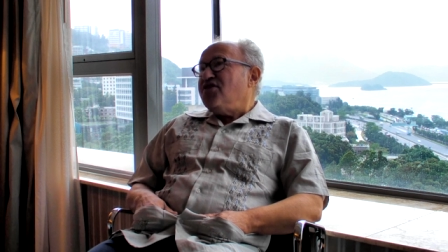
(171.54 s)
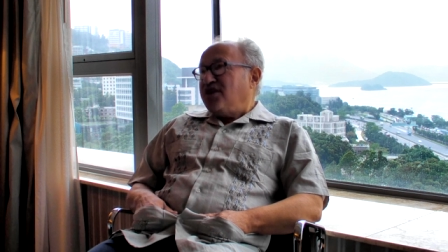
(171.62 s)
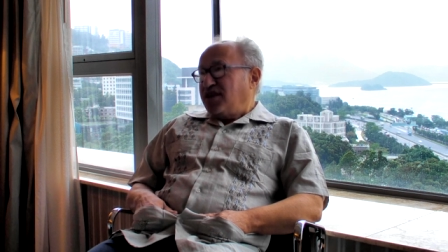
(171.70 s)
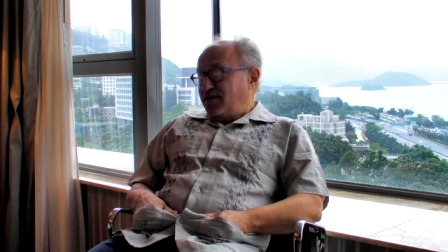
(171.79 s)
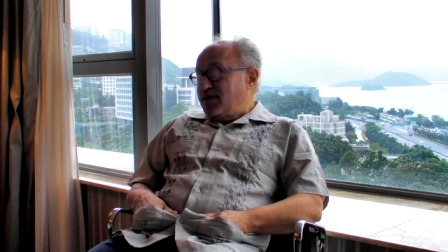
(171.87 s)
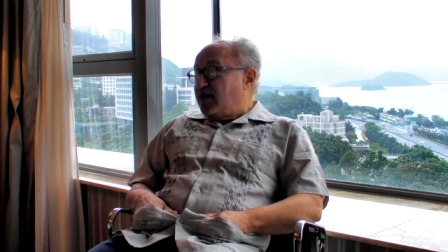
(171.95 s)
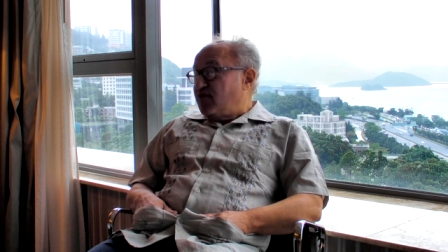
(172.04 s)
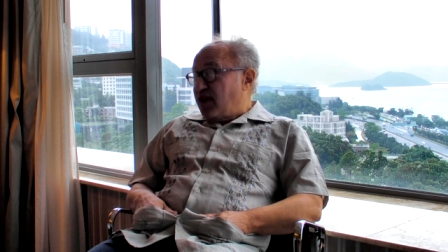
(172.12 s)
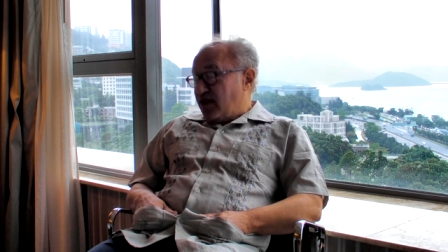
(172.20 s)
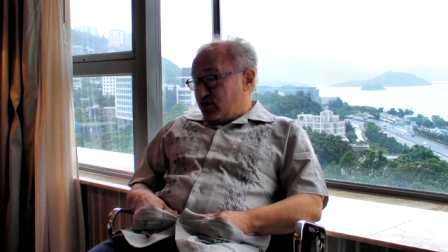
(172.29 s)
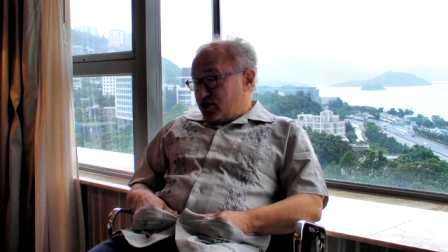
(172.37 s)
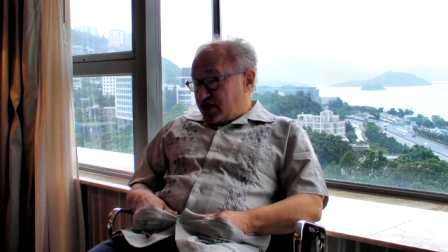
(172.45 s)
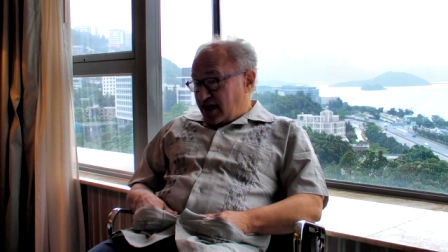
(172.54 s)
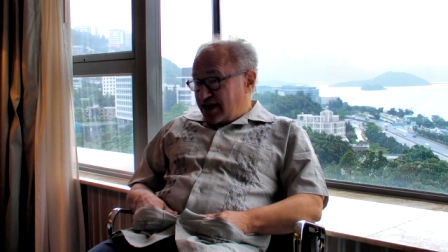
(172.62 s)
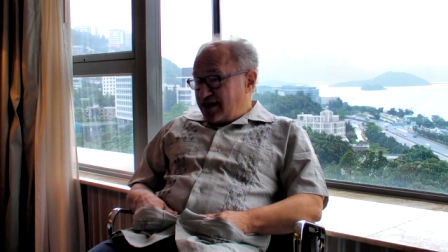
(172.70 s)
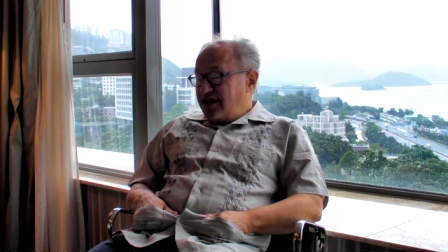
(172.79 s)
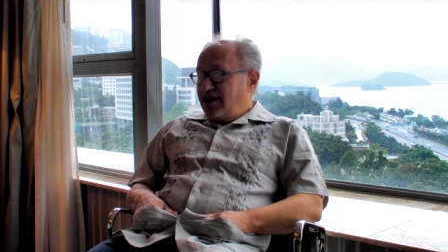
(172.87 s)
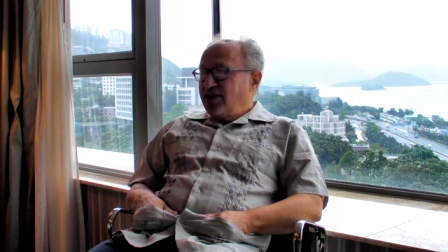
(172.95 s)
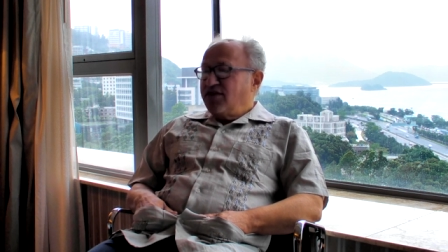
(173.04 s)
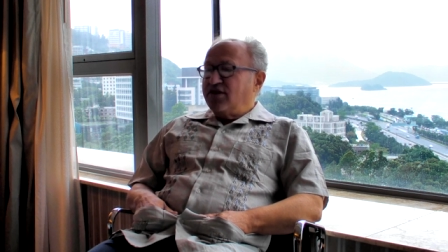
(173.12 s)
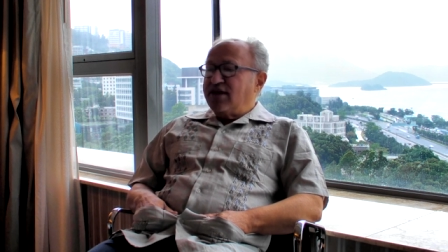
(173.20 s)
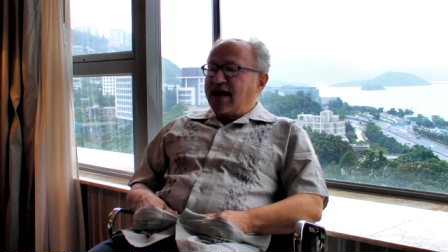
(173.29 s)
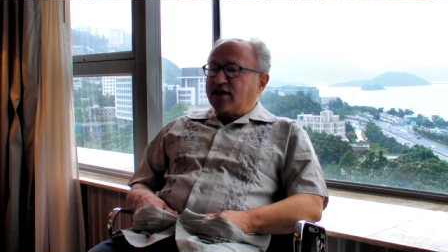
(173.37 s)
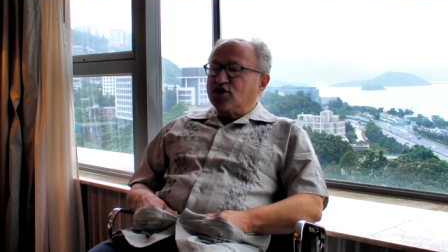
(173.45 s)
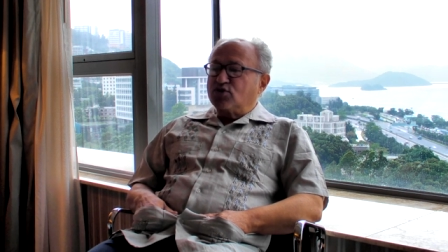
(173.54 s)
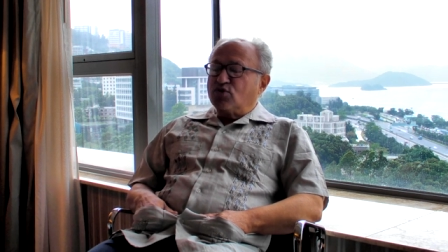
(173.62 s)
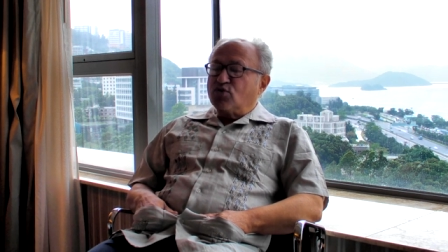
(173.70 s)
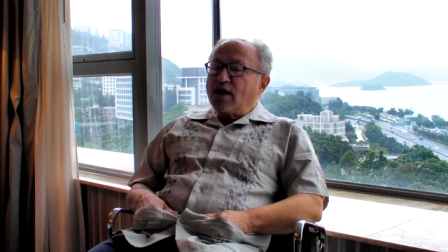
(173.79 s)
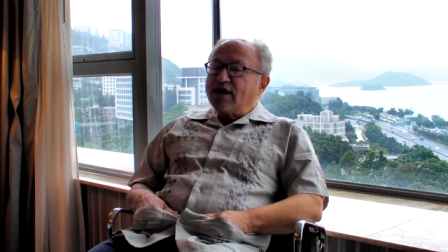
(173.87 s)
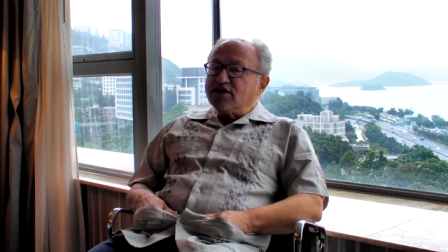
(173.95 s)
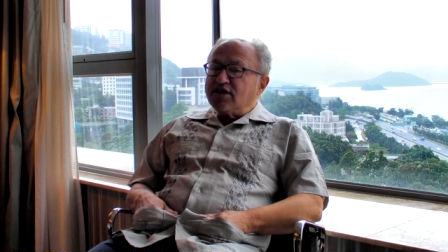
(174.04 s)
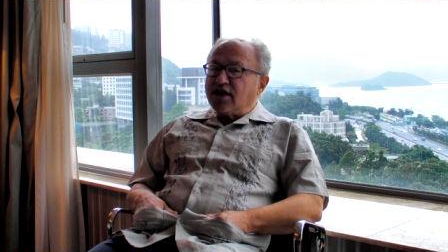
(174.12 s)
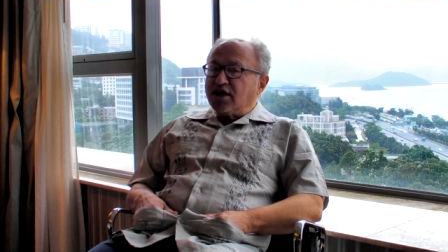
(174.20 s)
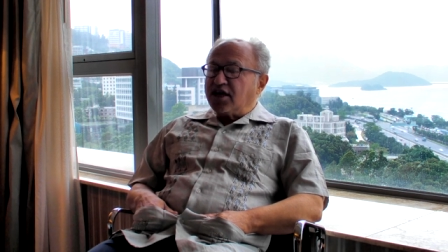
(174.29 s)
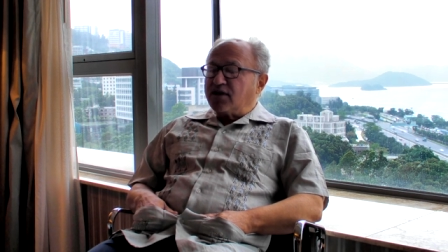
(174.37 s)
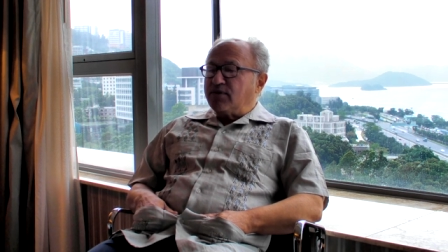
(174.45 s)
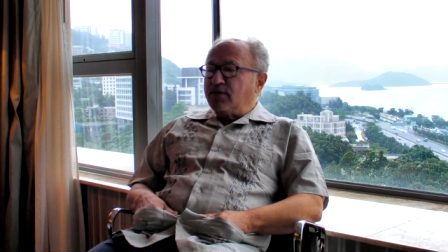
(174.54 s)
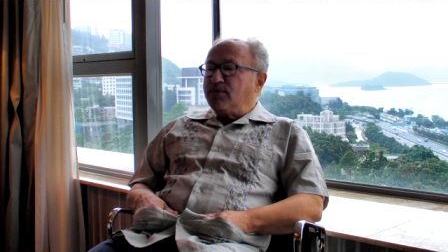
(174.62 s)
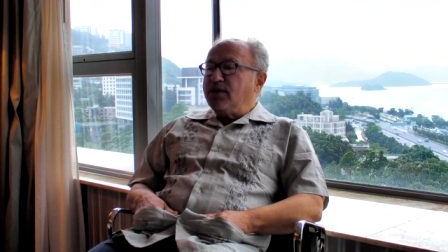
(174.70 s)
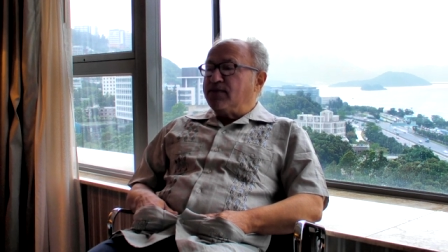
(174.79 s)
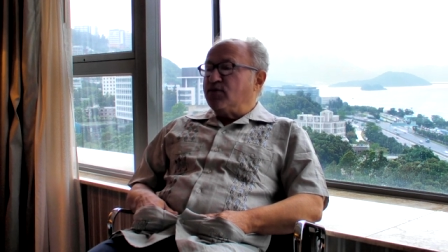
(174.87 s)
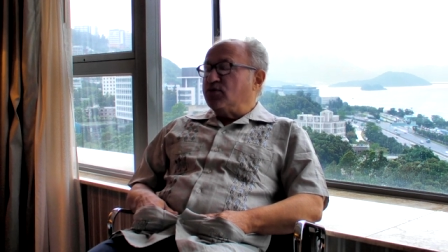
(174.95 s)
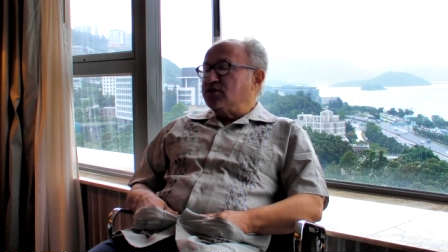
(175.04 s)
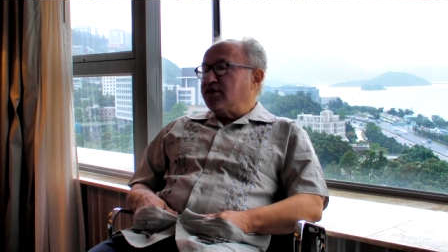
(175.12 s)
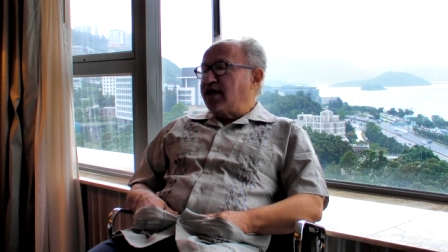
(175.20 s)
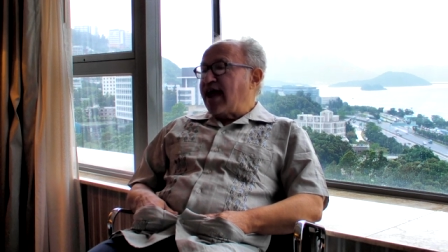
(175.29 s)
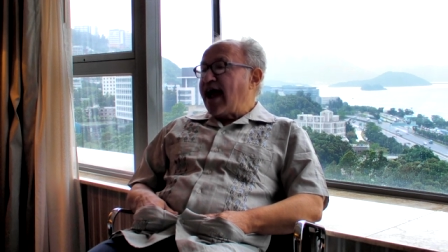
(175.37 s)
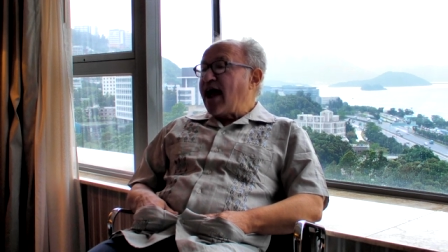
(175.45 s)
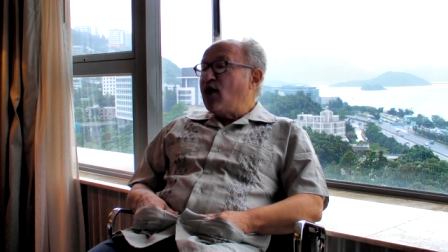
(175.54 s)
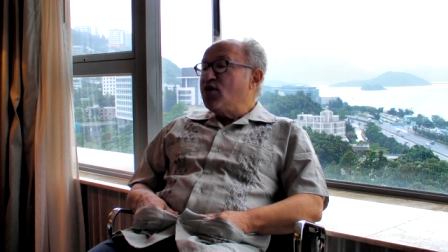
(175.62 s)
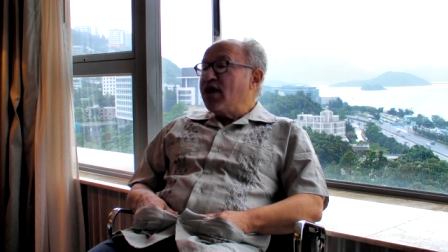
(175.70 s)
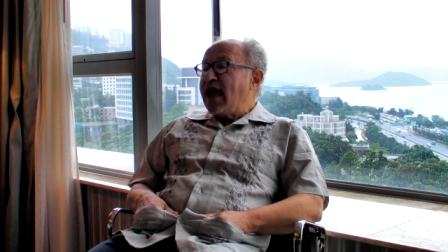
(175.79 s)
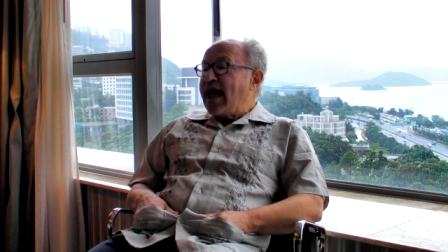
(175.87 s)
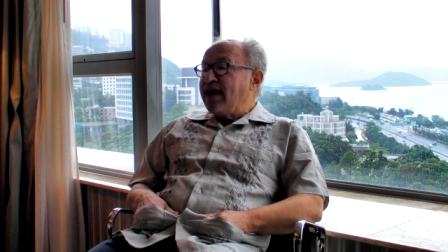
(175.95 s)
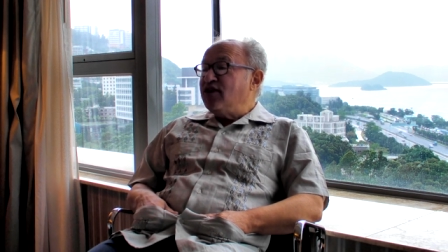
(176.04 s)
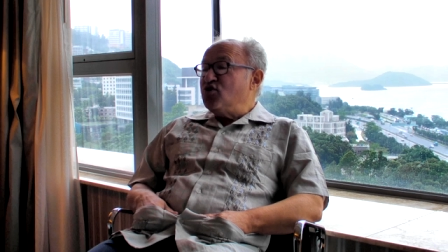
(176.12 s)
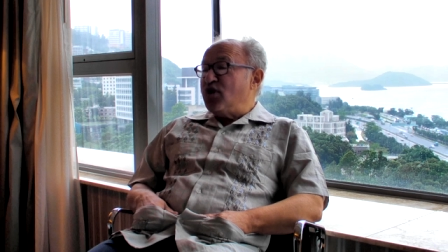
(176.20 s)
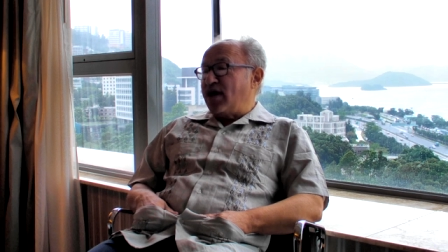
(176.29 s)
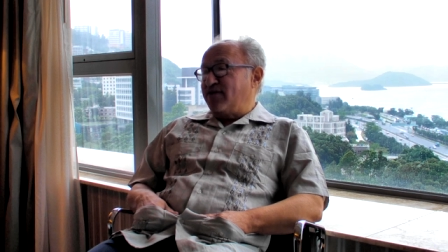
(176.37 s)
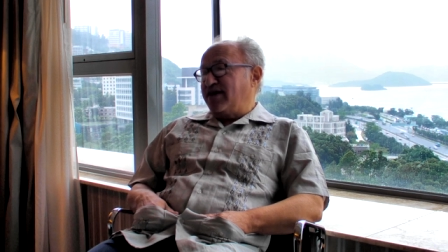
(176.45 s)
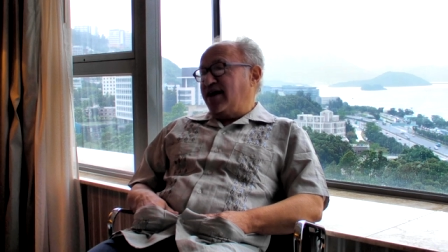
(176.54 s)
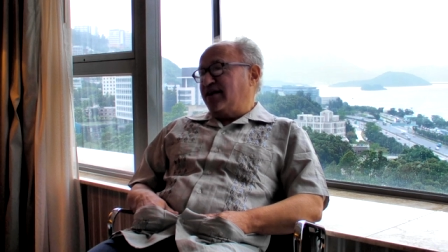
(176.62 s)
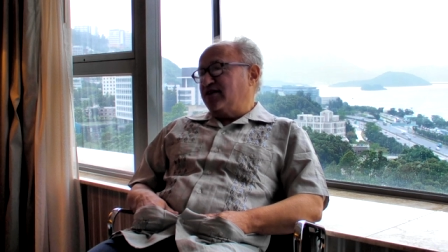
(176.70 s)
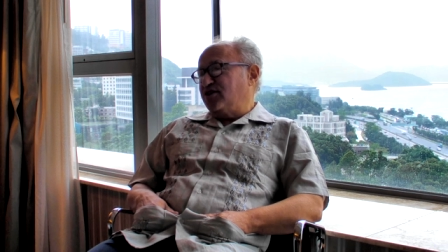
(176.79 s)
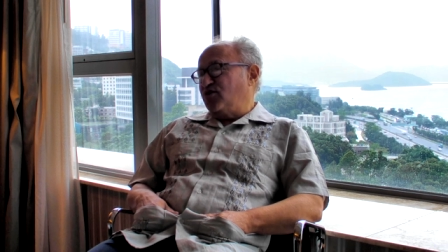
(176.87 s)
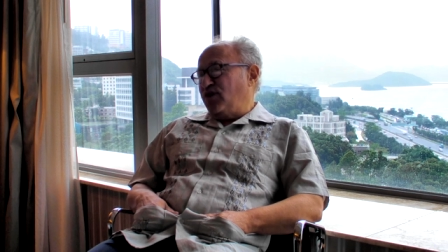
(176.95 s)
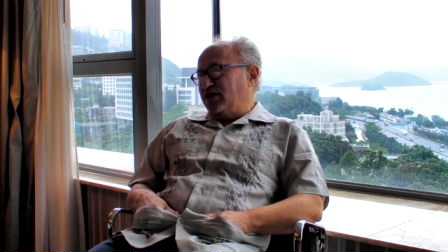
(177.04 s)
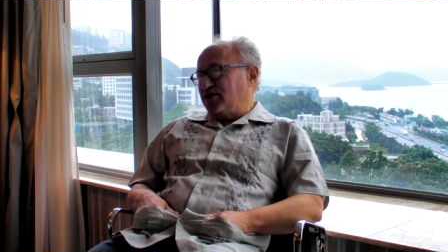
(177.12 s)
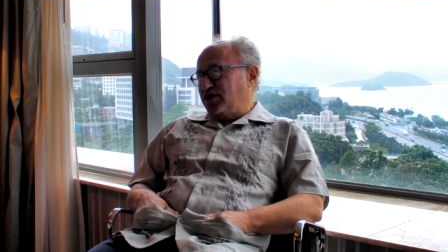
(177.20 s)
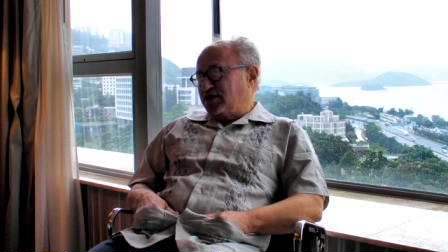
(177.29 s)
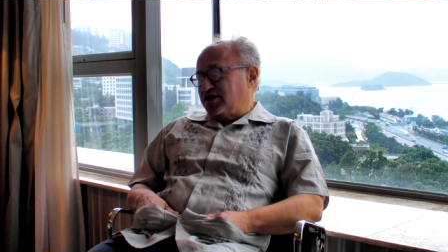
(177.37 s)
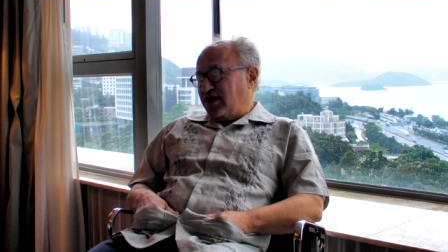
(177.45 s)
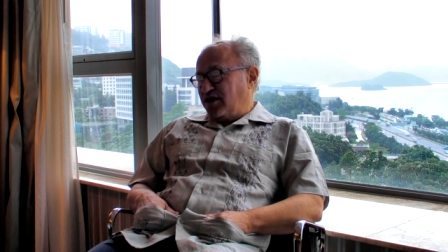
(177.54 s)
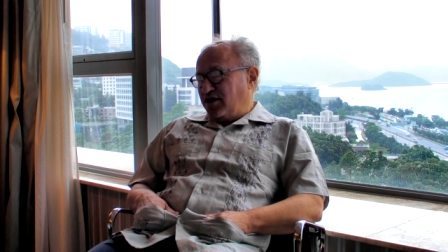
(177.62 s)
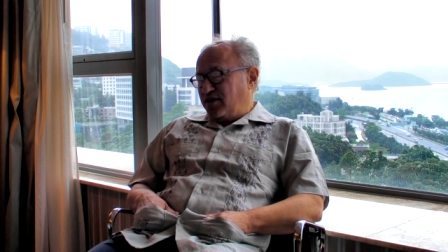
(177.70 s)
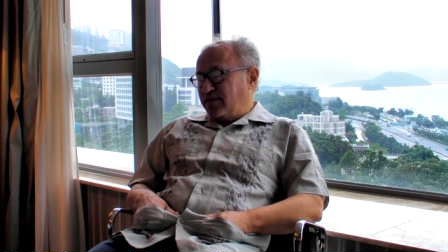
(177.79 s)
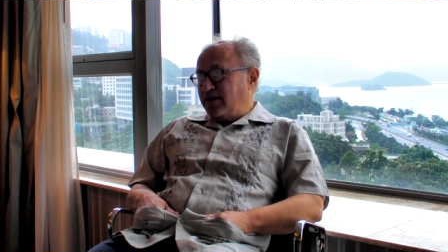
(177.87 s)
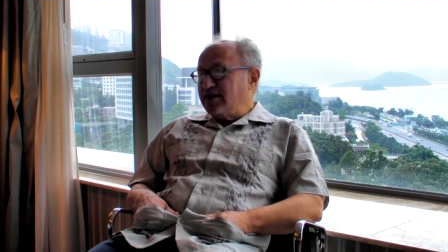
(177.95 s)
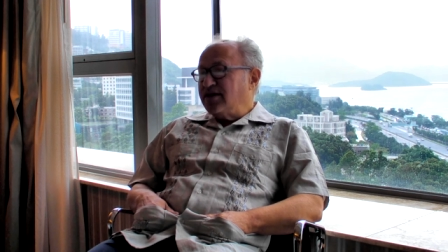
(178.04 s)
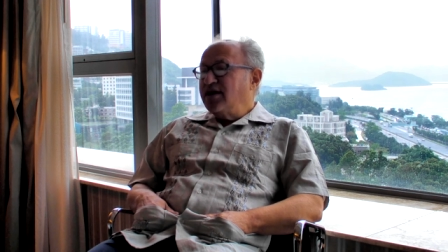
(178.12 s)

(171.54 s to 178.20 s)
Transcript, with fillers: let me give the other side. The natural rights argument, people would say, how can you have a consequentialist argument